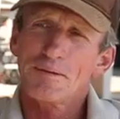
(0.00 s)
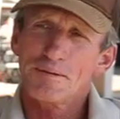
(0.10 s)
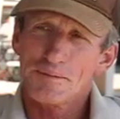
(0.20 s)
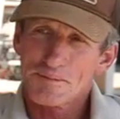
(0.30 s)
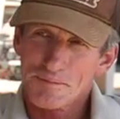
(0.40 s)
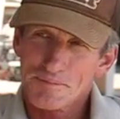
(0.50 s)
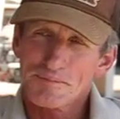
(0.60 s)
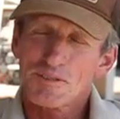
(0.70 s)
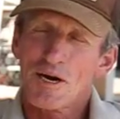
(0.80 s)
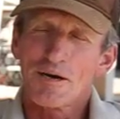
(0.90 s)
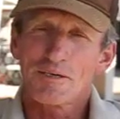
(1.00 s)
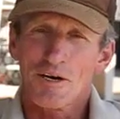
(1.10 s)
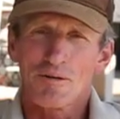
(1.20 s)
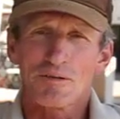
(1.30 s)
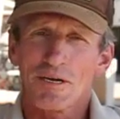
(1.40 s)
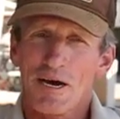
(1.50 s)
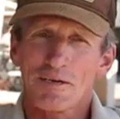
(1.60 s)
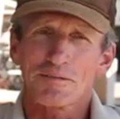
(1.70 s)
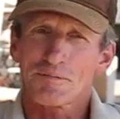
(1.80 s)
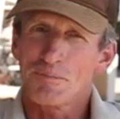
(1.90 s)
Jones, huh? Johnny Jones and I
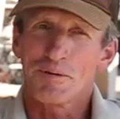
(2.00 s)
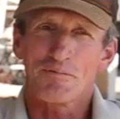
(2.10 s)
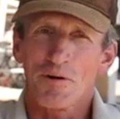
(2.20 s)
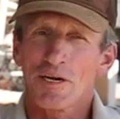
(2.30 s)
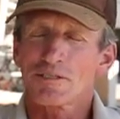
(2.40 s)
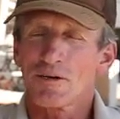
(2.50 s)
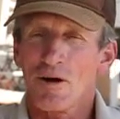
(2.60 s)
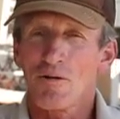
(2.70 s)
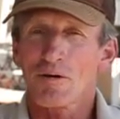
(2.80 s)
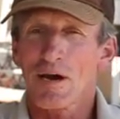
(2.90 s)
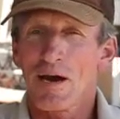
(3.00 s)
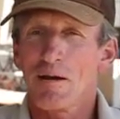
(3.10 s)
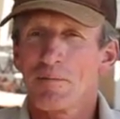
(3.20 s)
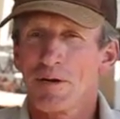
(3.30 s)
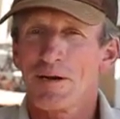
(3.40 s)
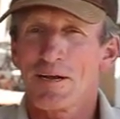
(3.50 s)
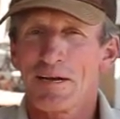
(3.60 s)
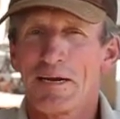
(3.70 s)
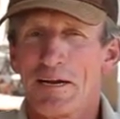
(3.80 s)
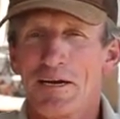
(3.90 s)
have been friends a long time, and,
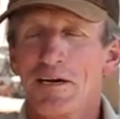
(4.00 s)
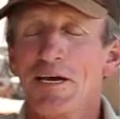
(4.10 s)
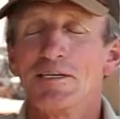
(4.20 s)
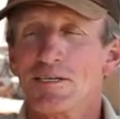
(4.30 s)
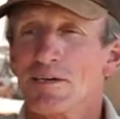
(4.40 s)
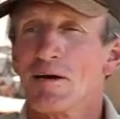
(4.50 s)
and he needs it.